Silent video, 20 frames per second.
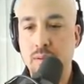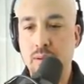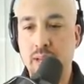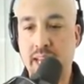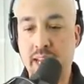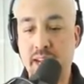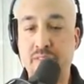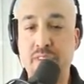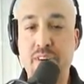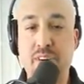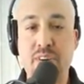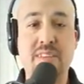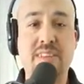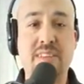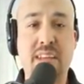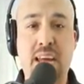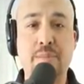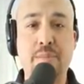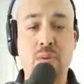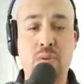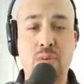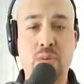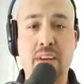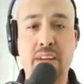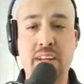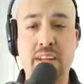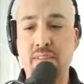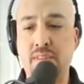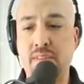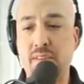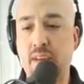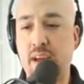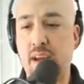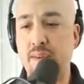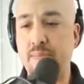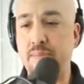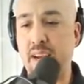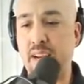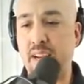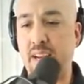And a very timely release,
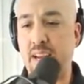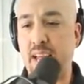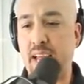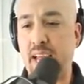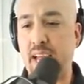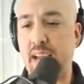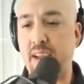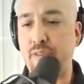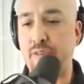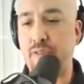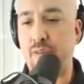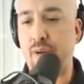I might add,